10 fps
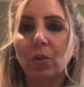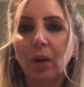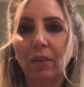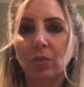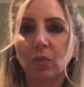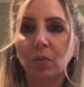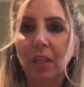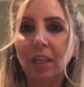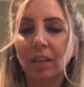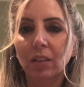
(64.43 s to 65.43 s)
after
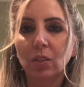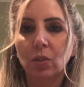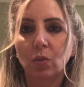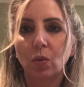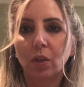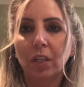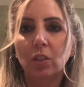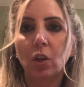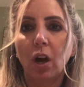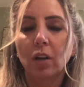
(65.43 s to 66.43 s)
reading this story,
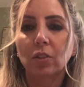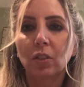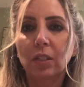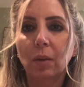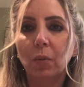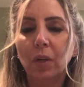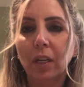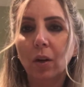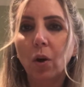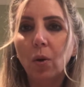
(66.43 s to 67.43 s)
talk to someone
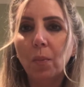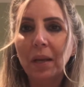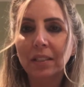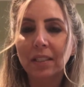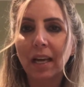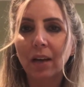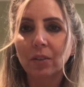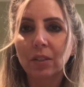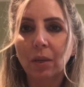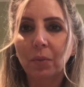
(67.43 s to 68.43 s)
at home and tell
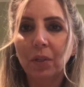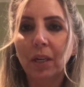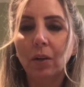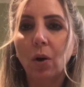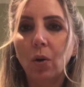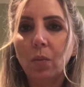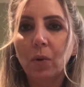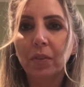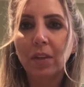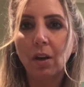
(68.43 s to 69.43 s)
someone at home
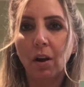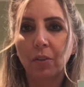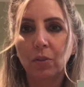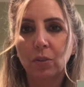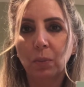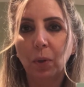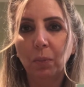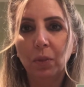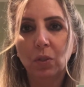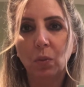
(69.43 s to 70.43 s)
what the author's
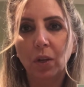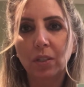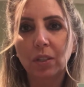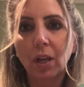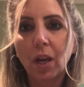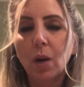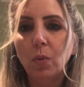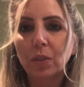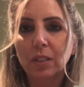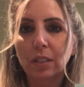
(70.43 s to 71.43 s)
purpose was.
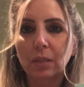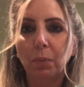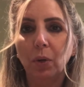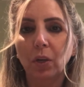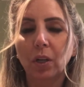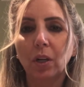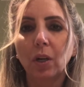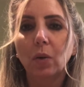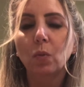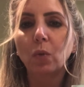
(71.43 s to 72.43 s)
Was this book
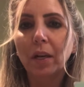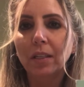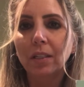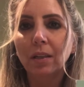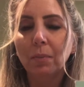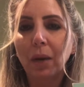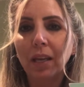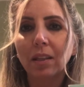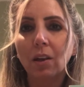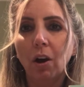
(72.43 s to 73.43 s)
written
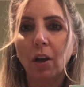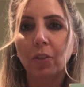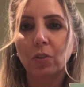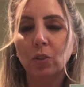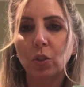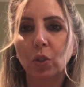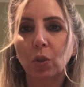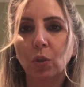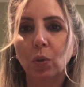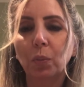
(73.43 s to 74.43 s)
by the author
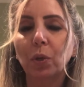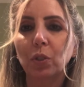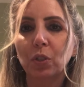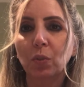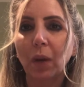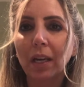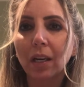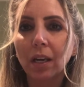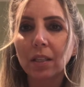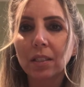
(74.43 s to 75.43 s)
to persuade
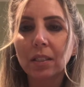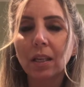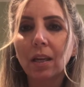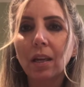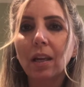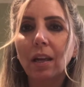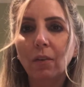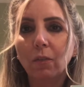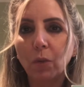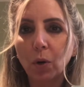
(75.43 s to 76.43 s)
us,
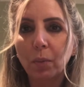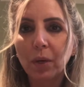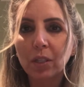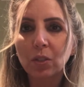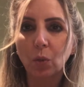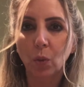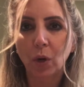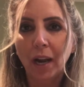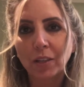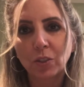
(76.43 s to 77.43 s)
inform us,
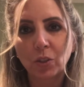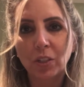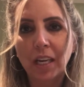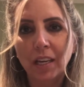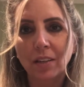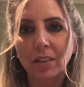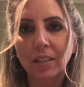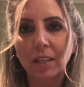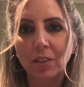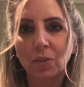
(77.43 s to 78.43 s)
or entertain
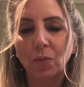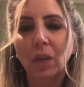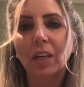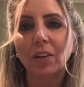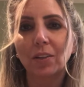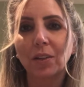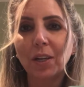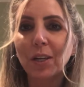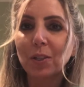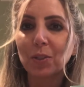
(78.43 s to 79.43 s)
us as a reader?
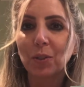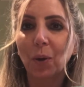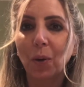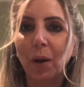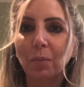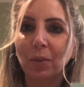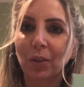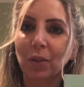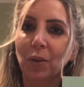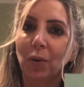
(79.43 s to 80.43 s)
So I'm going
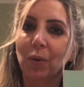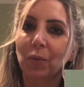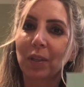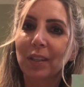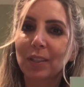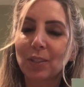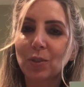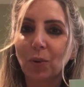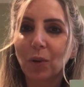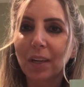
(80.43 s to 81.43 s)
to go read this
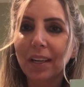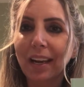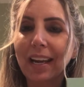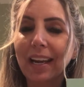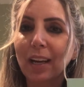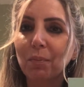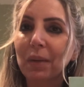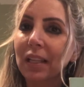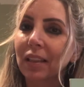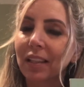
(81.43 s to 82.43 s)
story and
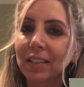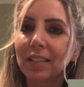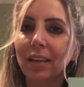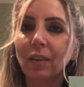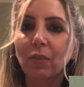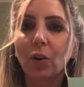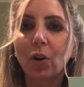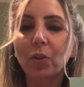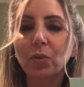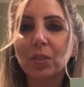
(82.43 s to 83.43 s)
be listening for
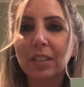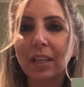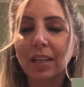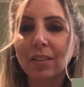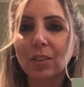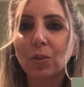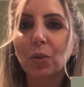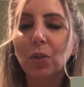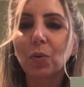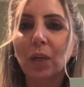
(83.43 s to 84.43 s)
all those things so
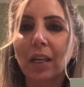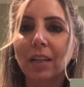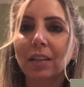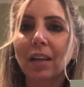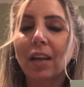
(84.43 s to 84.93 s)
you can